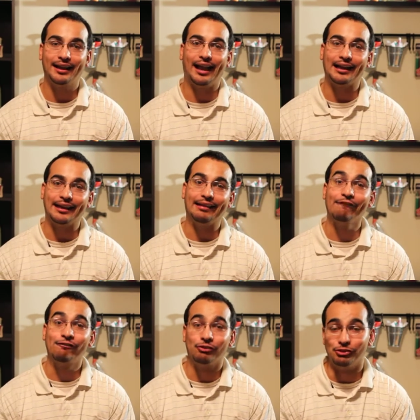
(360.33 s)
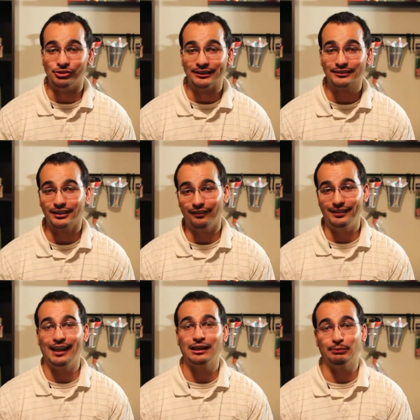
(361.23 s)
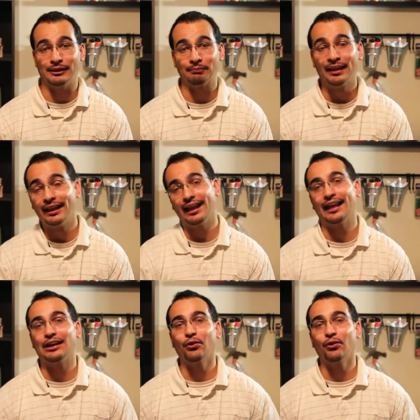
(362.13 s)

and influence of the enemy. And in